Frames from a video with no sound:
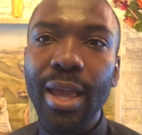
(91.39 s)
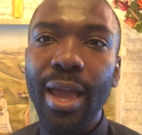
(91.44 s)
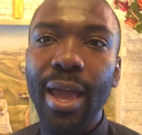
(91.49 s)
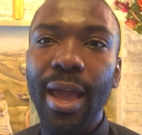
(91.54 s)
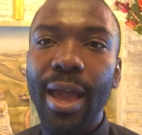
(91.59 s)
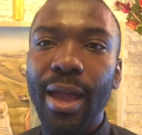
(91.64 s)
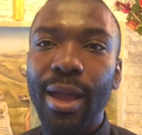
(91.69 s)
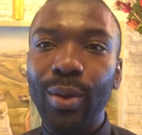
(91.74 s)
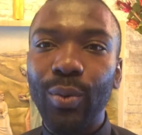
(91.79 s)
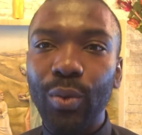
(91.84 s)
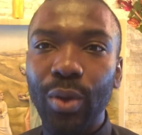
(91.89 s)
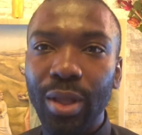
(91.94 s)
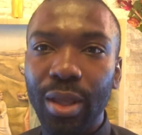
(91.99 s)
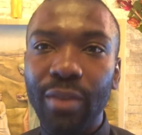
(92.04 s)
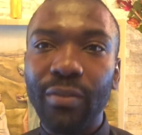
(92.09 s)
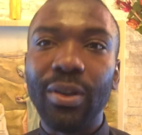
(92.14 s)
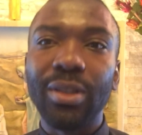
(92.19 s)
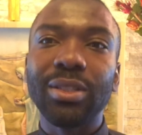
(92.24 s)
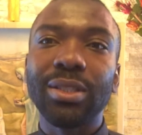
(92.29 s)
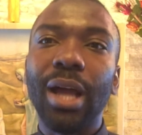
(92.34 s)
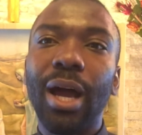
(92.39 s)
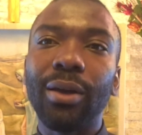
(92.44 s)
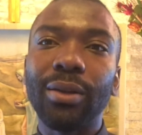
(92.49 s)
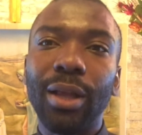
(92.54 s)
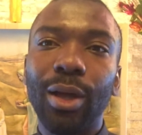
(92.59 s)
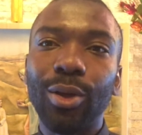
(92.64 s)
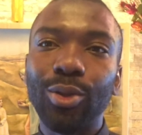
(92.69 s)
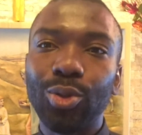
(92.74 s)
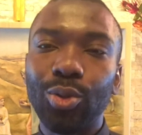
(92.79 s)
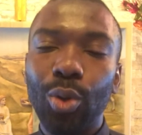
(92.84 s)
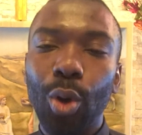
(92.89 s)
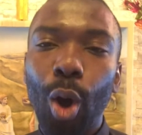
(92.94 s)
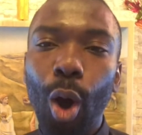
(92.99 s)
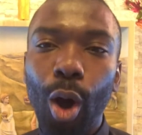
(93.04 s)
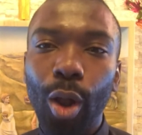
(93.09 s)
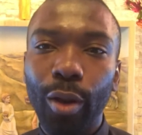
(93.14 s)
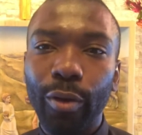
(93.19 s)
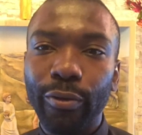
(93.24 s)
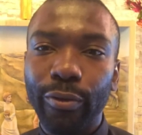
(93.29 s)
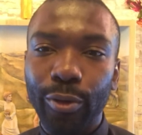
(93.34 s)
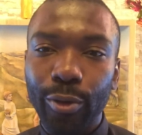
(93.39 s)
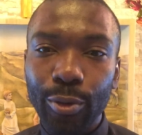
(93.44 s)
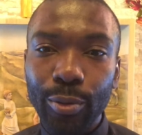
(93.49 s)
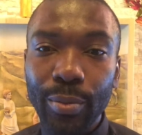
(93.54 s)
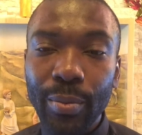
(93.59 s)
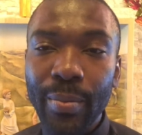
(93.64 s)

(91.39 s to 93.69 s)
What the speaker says: And we give a shout out to all of you.